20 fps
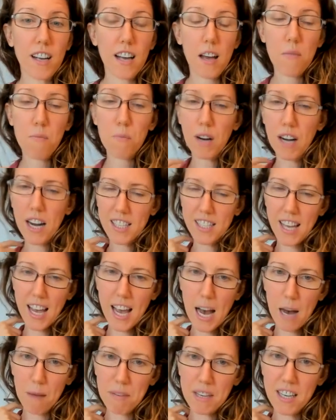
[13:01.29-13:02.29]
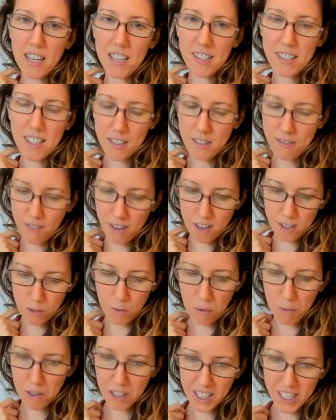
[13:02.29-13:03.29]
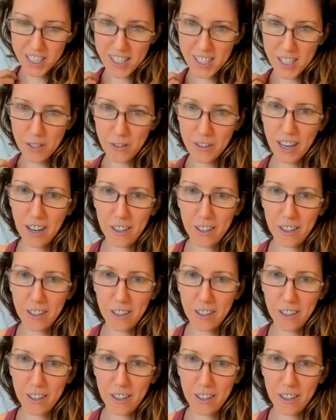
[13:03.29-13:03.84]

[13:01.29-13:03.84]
and when I say happiness, as far as what we're considering